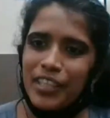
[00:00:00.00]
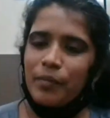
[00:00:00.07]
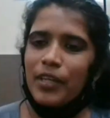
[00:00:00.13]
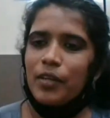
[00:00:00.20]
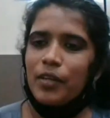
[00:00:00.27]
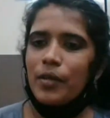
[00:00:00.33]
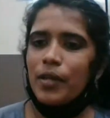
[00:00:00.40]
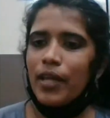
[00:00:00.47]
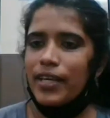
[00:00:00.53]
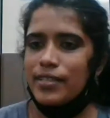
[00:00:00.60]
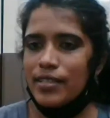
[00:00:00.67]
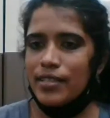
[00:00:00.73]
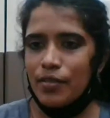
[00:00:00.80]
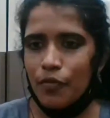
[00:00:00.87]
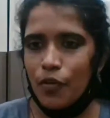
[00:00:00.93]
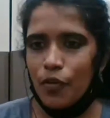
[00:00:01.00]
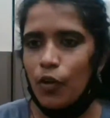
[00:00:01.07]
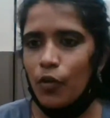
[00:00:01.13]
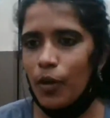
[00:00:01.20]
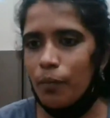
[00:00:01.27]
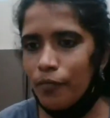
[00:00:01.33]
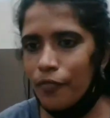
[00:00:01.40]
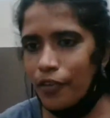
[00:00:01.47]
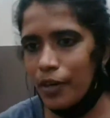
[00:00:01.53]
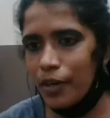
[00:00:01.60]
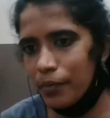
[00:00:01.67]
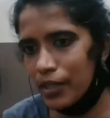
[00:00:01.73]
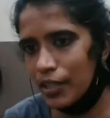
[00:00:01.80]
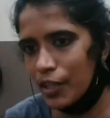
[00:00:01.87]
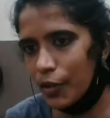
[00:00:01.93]
Menon has a follow-up from
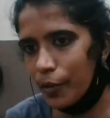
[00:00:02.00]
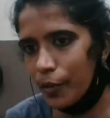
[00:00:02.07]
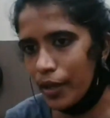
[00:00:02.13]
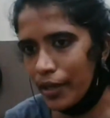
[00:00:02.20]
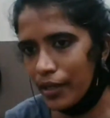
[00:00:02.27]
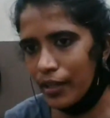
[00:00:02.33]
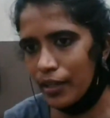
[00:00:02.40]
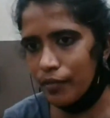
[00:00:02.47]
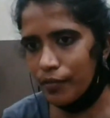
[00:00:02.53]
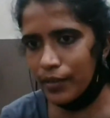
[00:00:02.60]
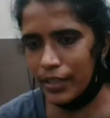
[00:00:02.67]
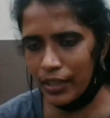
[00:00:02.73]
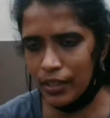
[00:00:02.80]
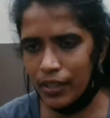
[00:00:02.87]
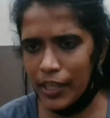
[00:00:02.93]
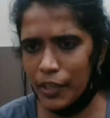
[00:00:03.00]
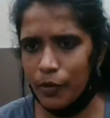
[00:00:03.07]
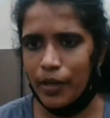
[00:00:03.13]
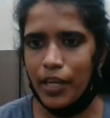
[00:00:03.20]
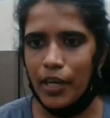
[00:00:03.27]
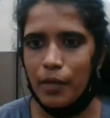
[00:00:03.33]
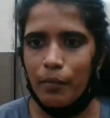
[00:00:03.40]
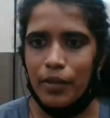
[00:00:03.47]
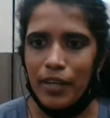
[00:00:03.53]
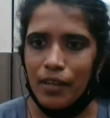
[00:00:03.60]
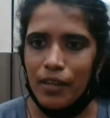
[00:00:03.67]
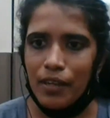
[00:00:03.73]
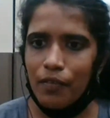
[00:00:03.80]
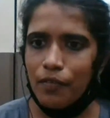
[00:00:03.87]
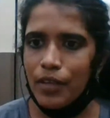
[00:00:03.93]
her query, earlier query, I
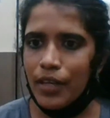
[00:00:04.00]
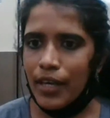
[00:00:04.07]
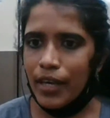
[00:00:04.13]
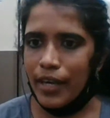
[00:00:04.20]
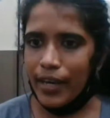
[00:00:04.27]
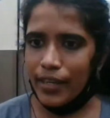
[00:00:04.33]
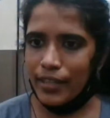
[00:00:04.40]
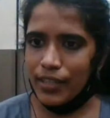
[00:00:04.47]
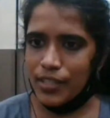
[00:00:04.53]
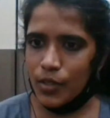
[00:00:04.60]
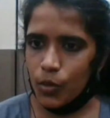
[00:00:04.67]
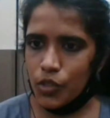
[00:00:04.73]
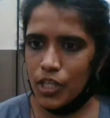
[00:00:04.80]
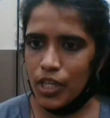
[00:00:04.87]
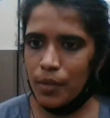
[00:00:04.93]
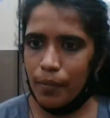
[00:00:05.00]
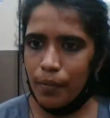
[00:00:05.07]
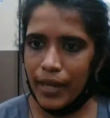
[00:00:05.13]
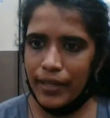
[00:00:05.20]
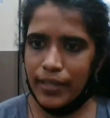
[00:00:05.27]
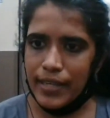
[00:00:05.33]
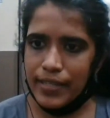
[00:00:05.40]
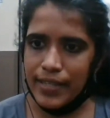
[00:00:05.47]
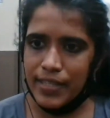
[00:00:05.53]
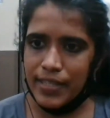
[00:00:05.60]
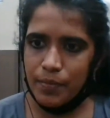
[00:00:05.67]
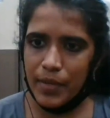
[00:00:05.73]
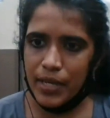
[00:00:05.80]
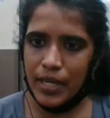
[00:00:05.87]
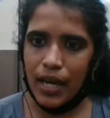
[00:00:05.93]
believe. In the social impact
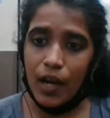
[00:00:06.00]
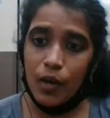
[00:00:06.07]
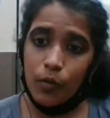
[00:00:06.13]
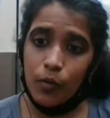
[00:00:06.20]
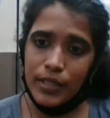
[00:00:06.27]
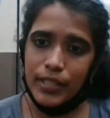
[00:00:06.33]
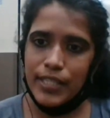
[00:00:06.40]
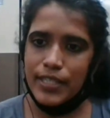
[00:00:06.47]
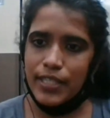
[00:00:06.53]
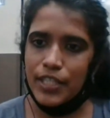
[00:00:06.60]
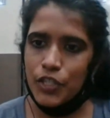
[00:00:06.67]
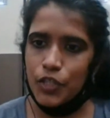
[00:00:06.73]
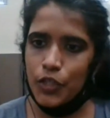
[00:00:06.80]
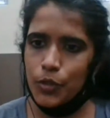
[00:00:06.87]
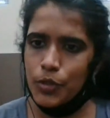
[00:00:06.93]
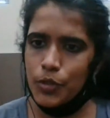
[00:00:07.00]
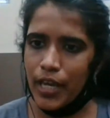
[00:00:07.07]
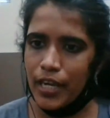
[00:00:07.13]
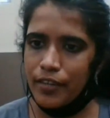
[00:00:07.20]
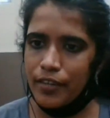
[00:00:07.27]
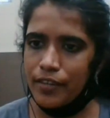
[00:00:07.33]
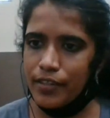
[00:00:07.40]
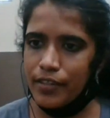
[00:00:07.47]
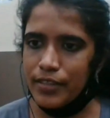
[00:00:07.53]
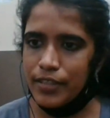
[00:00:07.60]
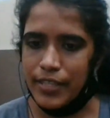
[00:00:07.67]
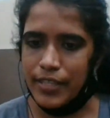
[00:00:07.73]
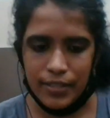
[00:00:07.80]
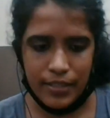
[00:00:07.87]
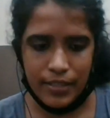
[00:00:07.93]
assessment, how are these issues addressed
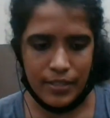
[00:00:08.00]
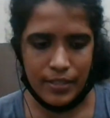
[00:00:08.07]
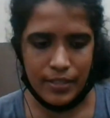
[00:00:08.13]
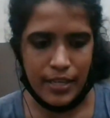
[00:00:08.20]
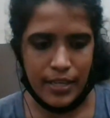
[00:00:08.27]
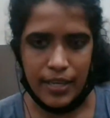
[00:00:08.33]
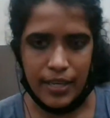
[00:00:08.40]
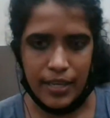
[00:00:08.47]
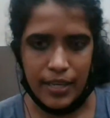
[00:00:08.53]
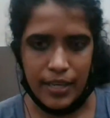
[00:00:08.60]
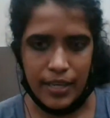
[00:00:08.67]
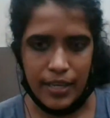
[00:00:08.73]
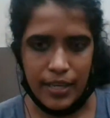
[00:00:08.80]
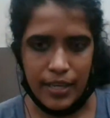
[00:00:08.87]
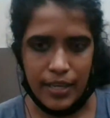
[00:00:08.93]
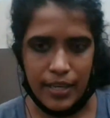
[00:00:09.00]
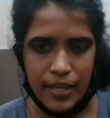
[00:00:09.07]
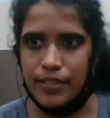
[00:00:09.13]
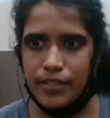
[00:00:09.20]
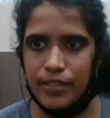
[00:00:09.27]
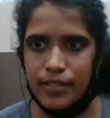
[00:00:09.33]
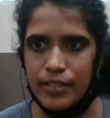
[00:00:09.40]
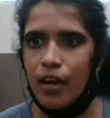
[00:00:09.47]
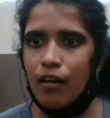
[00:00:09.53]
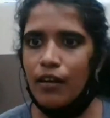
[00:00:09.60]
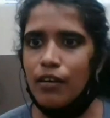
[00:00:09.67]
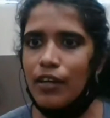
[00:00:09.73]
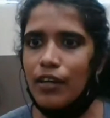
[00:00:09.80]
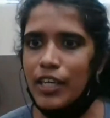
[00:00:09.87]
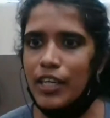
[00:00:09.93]
these days? Her earlier query
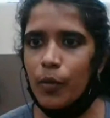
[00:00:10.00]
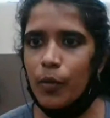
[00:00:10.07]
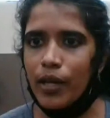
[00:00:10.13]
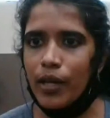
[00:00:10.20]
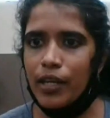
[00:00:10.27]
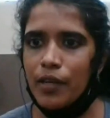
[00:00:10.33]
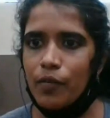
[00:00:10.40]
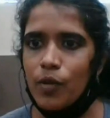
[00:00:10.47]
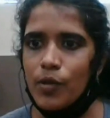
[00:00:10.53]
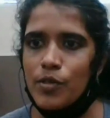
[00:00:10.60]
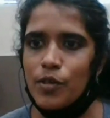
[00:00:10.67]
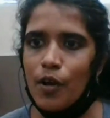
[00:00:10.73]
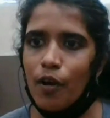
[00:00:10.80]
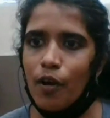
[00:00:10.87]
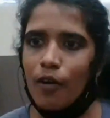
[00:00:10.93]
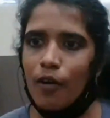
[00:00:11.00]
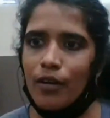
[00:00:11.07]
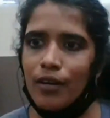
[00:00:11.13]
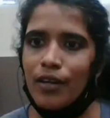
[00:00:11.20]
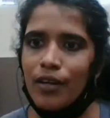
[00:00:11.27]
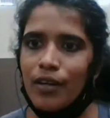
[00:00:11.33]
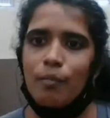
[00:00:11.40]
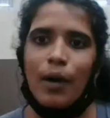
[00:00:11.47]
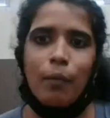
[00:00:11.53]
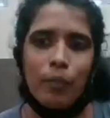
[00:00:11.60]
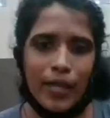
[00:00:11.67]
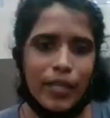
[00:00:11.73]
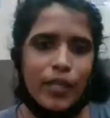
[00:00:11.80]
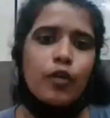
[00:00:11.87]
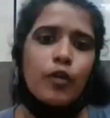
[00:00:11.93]
was on public good and
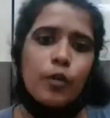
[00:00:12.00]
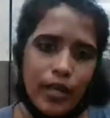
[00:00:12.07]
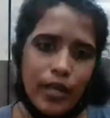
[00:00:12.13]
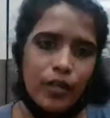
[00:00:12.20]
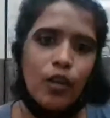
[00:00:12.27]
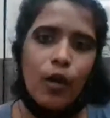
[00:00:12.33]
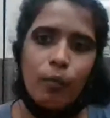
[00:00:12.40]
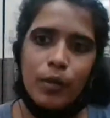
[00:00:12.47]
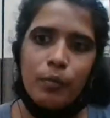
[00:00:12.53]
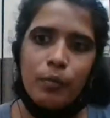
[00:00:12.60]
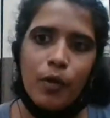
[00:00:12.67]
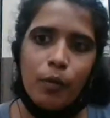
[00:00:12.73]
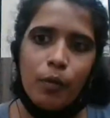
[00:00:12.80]
common property as